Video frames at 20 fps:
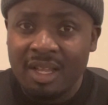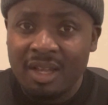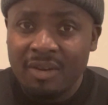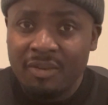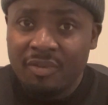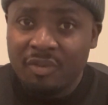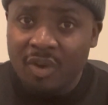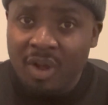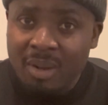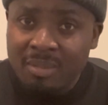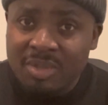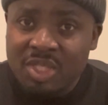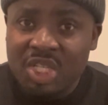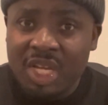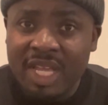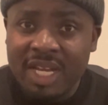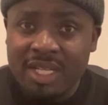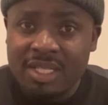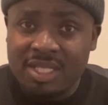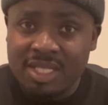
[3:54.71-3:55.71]
from
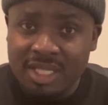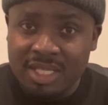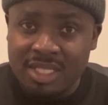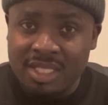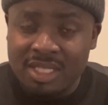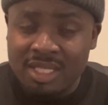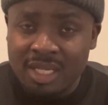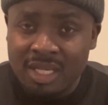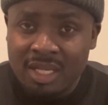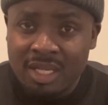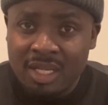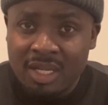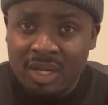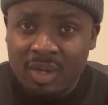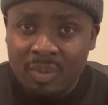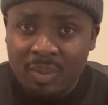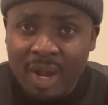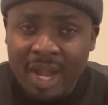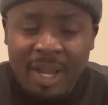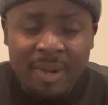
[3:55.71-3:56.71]
Genesis,
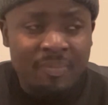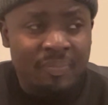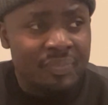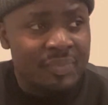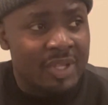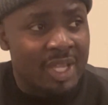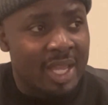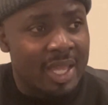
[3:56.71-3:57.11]
right?